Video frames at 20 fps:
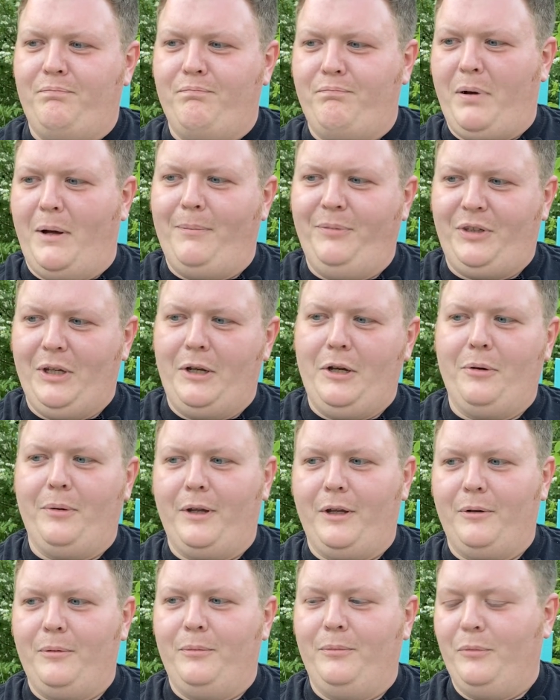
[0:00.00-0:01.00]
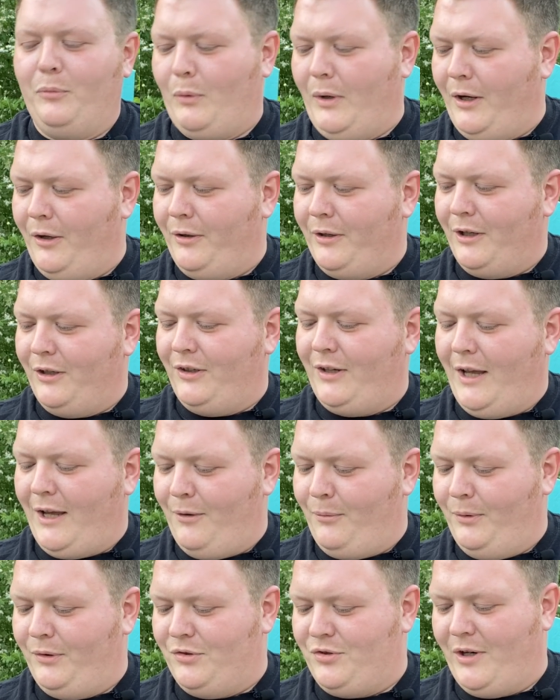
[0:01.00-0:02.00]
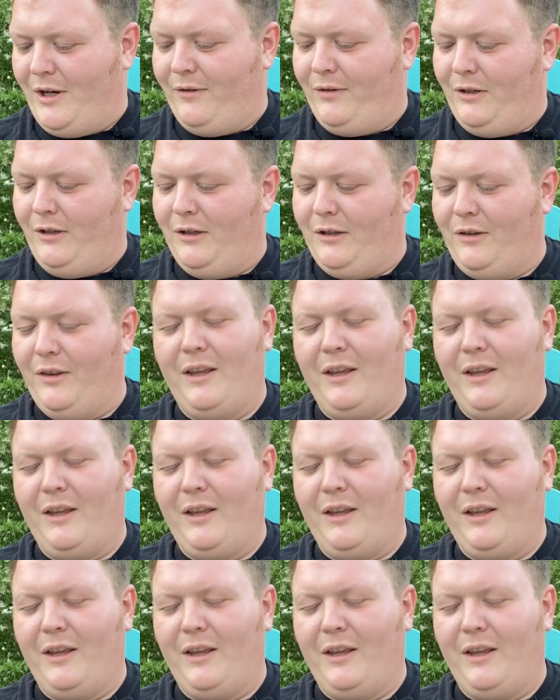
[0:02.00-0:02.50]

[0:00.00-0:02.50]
bumped into it while her dad was driving it.